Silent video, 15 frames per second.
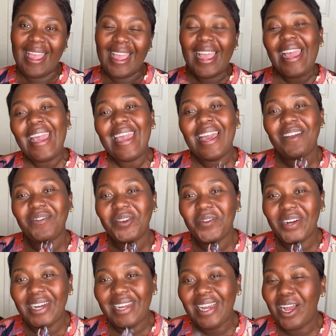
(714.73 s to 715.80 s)
Hey
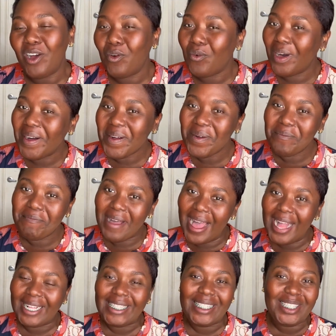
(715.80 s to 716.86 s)
everyone and welcome
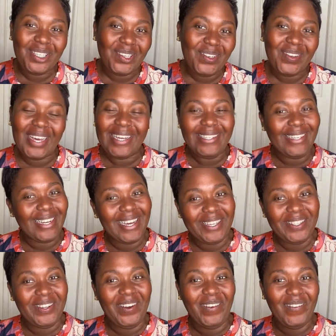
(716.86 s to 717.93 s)
back to
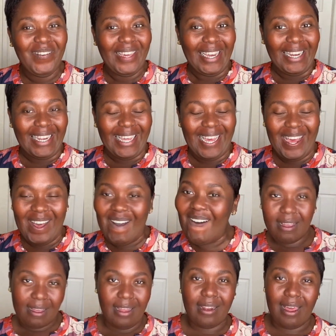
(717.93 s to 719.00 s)
another video.
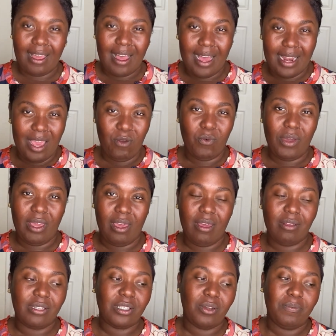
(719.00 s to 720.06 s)
I like how that went. So